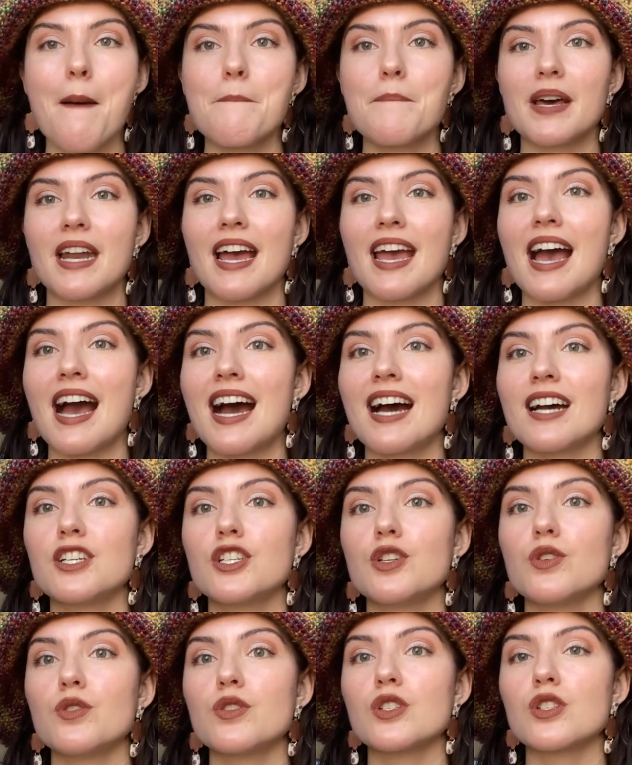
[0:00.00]
but I had
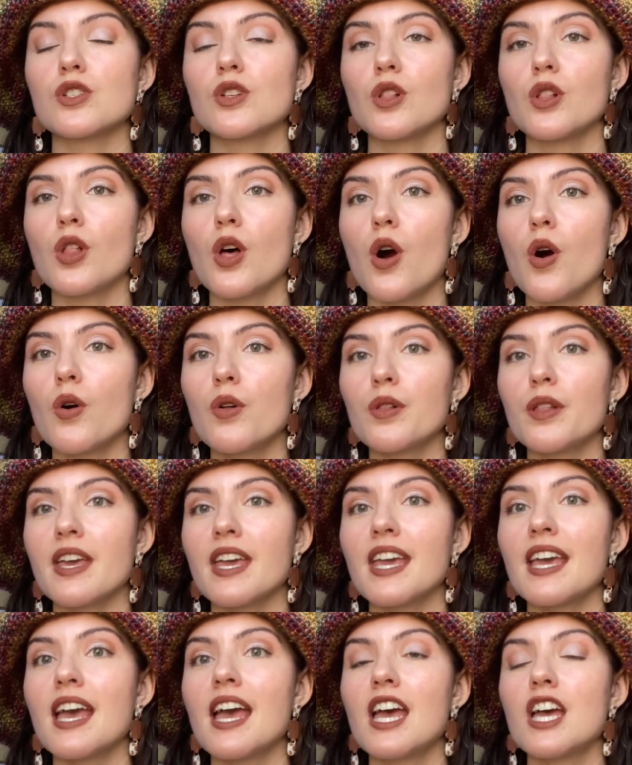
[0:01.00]
to
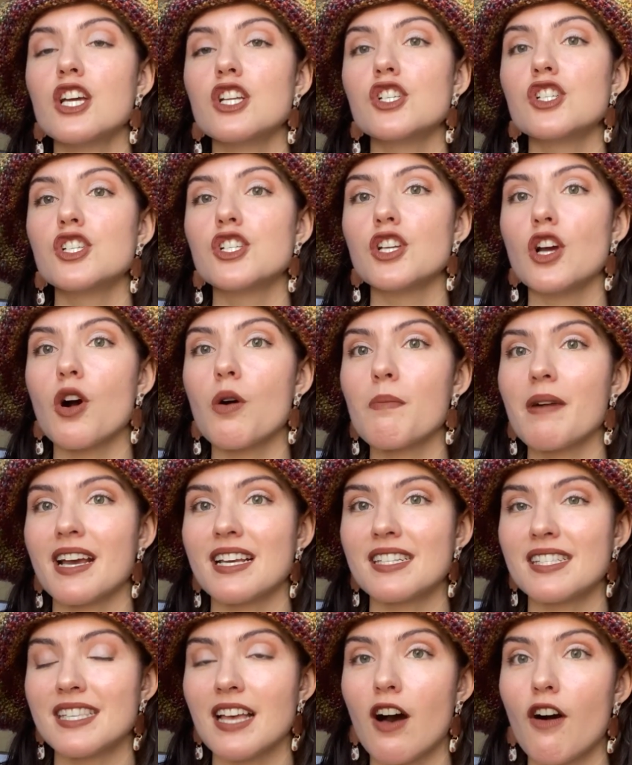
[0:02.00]
slowly show
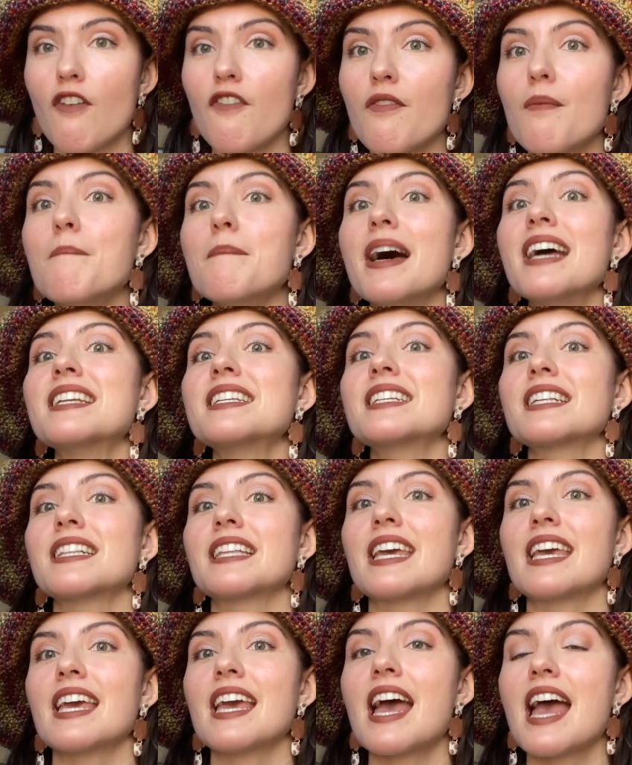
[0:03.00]
myself
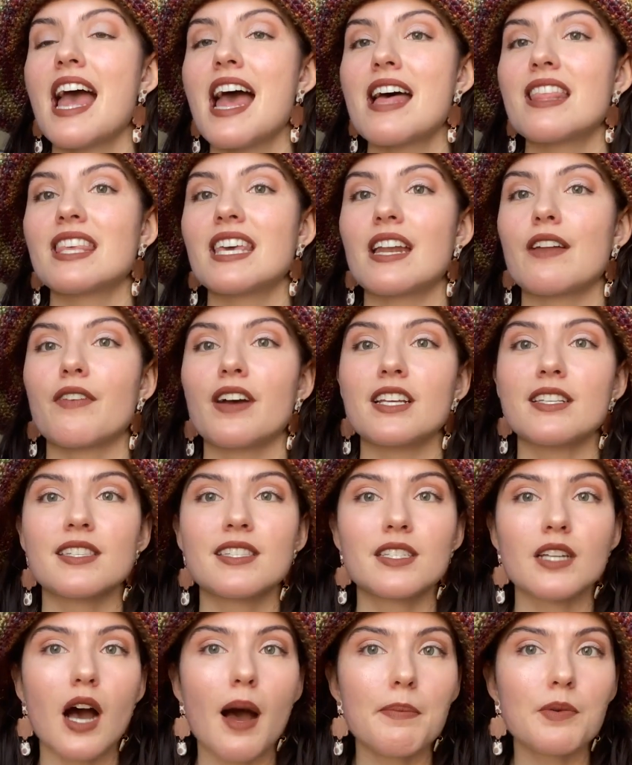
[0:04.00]
mentally that if I
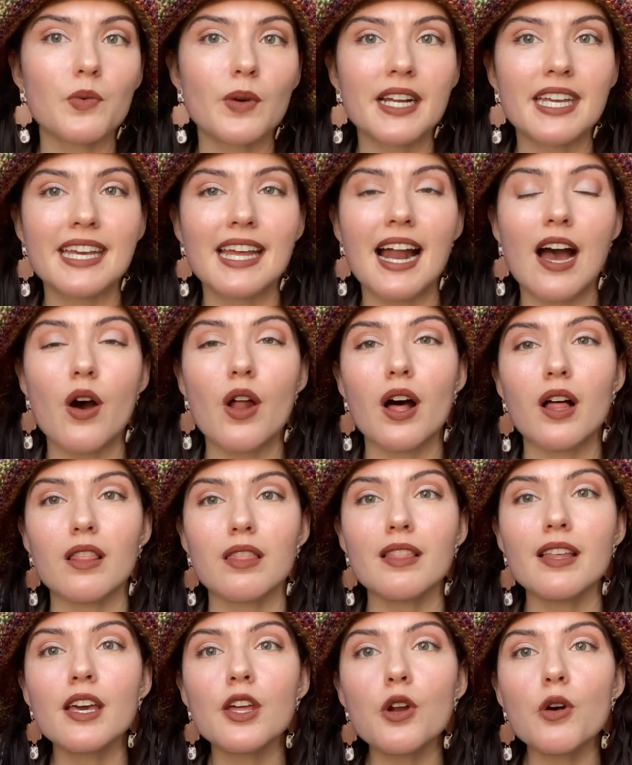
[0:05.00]
stopped working out a
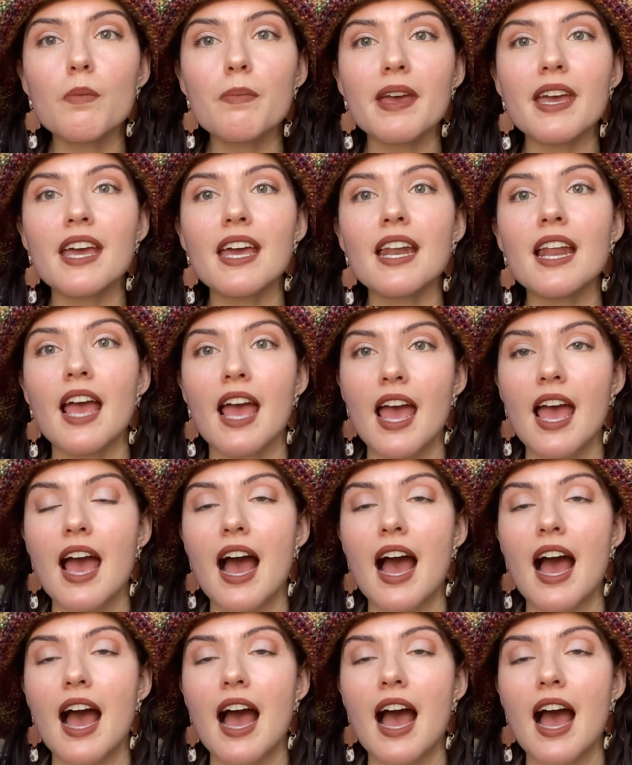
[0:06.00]
little bit,